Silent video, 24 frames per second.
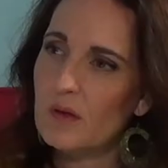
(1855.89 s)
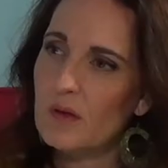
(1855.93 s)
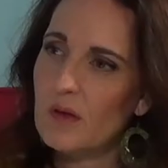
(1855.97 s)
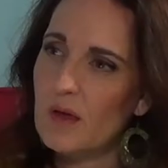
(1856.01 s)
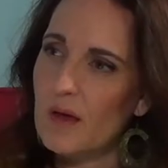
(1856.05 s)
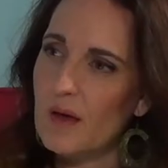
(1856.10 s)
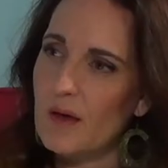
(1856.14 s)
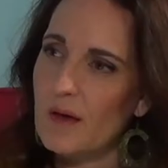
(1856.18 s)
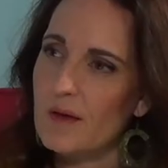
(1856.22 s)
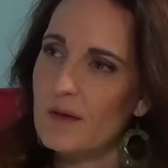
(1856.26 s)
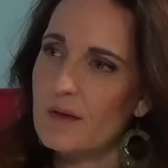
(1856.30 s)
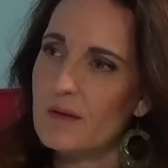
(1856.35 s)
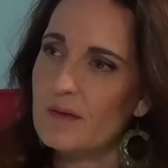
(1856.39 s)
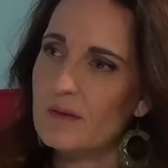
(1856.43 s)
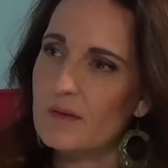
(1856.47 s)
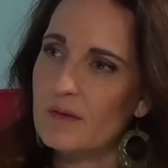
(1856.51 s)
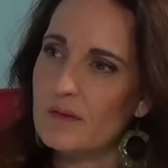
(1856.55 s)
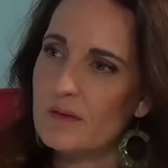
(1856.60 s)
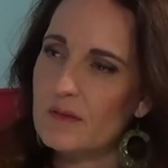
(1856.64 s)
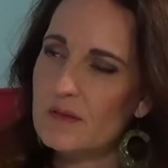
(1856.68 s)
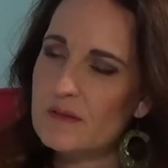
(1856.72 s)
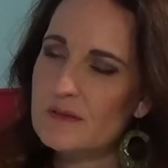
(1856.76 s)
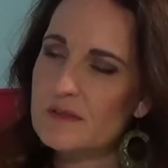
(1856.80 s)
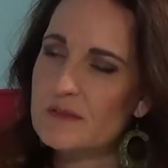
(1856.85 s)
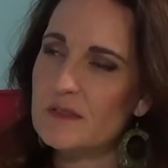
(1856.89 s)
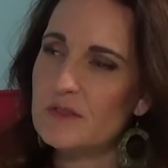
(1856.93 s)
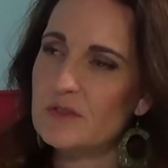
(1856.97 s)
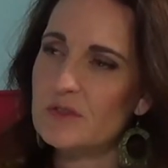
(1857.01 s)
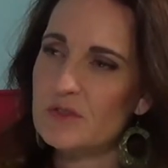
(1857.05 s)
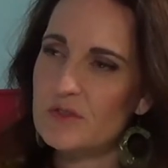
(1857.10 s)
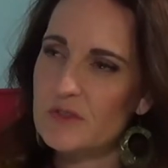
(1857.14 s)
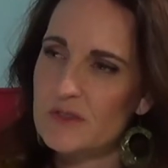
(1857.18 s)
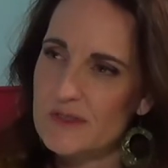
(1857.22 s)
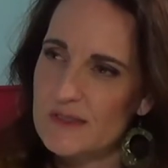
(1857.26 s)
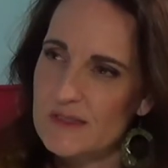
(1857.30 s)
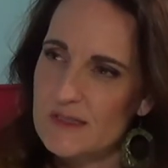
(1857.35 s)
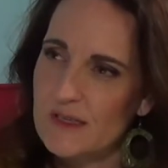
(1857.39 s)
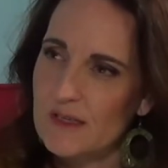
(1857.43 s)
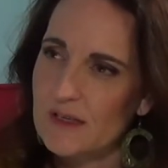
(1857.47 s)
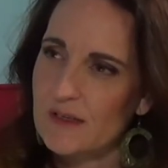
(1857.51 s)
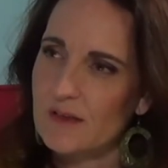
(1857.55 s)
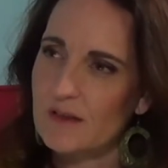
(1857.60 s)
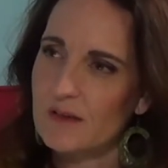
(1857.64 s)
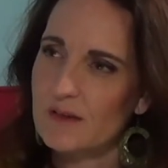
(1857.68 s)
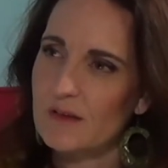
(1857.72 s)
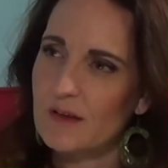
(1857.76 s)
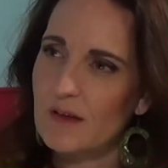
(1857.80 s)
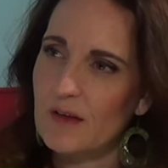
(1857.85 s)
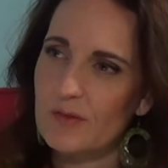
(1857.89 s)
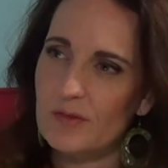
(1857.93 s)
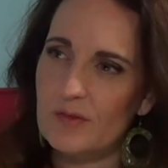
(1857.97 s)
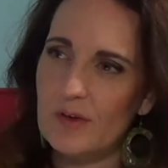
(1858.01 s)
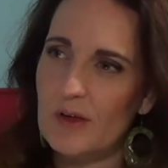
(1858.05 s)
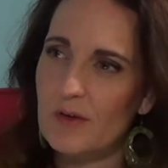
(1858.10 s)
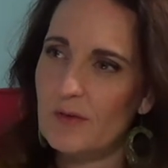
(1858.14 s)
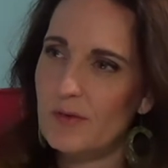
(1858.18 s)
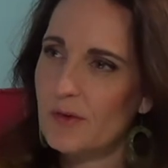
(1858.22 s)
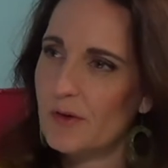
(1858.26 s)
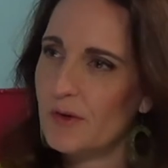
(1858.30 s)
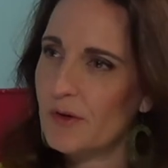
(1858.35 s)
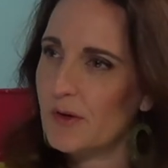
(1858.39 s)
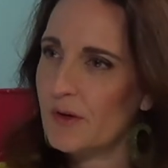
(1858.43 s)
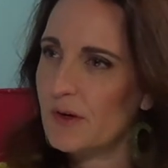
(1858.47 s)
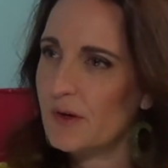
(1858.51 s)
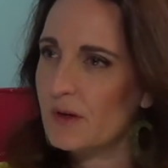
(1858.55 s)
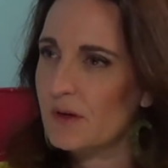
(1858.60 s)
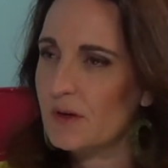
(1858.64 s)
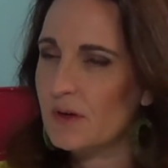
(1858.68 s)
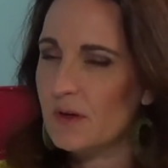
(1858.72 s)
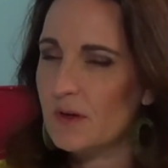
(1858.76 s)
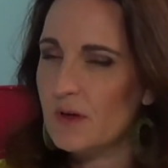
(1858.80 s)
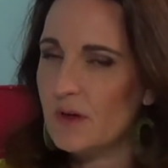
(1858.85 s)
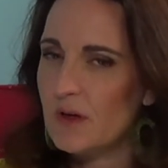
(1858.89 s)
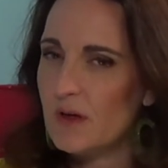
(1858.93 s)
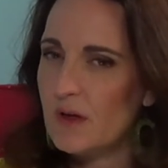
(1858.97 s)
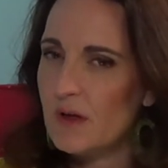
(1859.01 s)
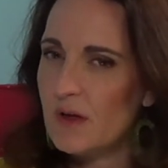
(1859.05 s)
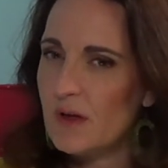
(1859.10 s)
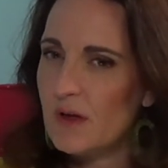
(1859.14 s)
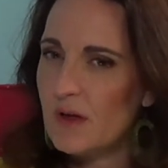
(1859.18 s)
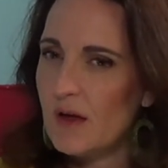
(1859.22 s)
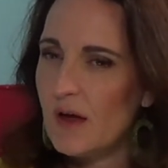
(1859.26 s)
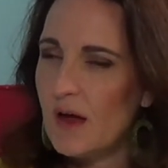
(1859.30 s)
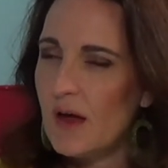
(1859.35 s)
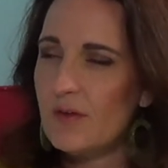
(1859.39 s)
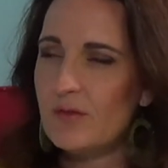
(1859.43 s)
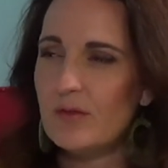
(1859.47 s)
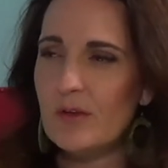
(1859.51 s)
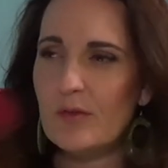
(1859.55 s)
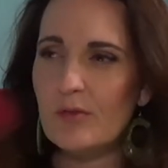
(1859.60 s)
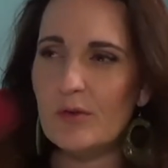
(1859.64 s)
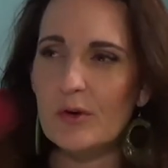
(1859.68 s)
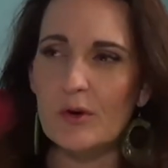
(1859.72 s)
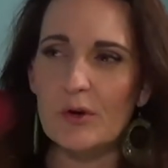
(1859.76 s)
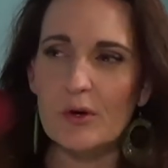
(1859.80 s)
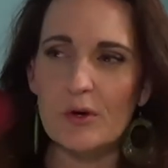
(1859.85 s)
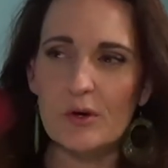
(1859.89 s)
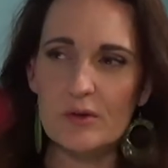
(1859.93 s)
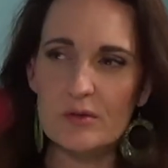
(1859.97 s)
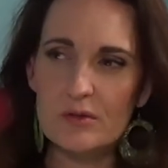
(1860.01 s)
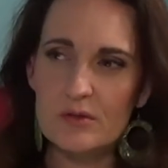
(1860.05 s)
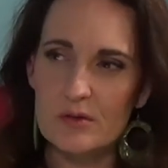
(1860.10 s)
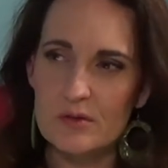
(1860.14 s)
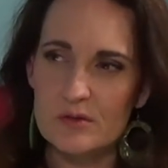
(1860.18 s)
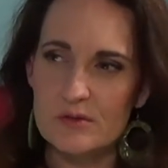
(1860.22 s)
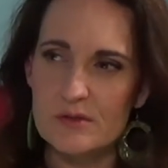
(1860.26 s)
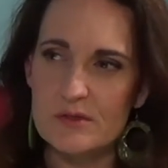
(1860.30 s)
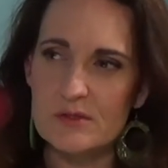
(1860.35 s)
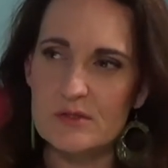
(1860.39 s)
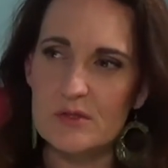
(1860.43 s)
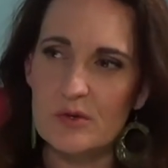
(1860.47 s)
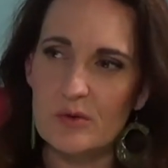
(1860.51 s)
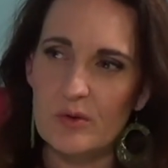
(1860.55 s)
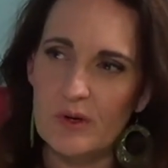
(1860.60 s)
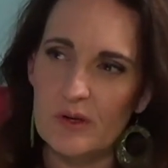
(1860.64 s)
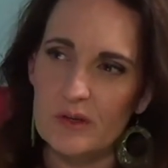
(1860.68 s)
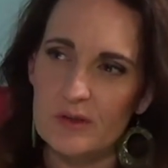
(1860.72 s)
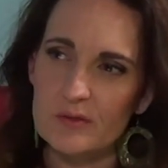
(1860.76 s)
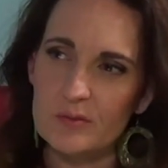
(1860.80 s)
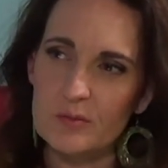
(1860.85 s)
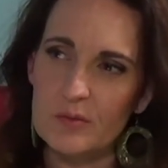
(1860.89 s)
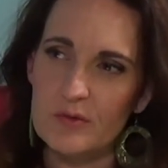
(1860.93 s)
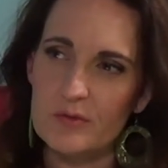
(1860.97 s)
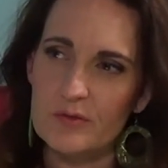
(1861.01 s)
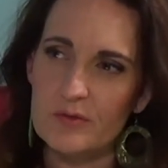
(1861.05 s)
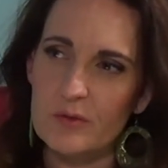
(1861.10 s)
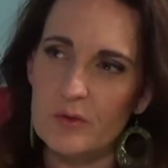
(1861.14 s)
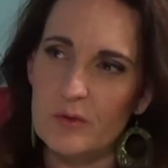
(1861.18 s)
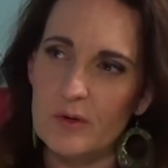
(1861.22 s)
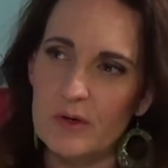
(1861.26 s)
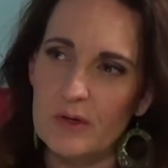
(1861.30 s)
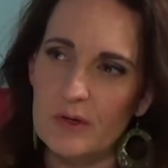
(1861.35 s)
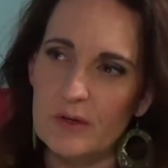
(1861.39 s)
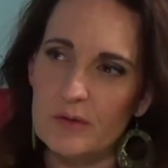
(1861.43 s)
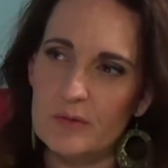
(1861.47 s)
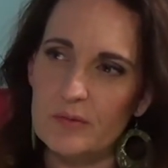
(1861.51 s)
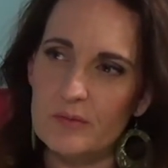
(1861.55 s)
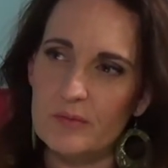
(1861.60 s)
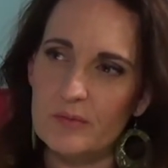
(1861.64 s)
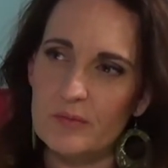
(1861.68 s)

Yeah, that's interesting. I've never I've never heard those stories before.